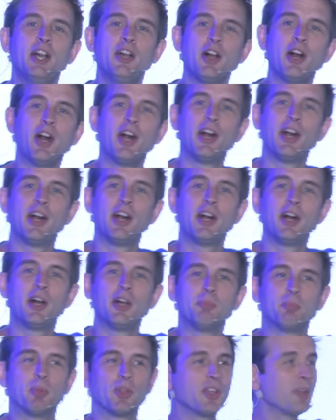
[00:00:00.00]
uh,
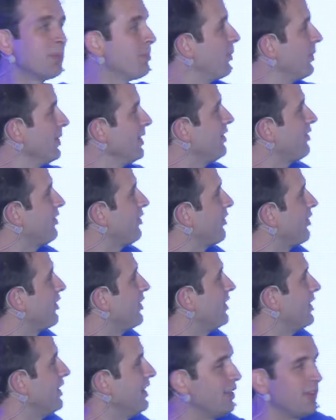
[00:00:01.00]
bullet points,
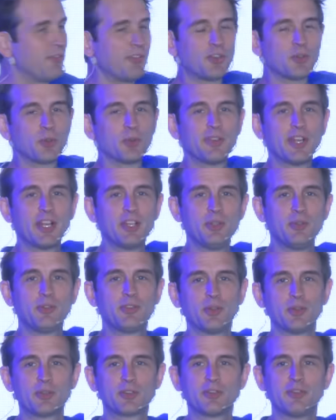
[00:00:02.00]
the individual value,
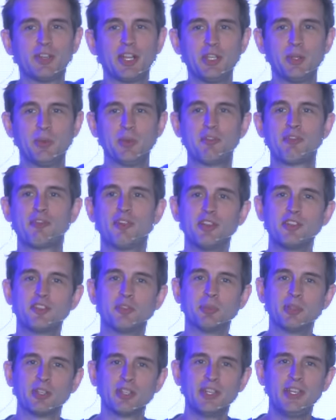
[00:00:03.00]
social value, and
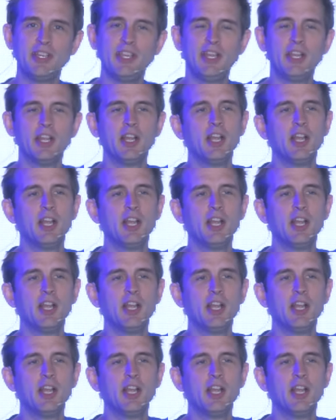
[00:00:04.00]
fungibility.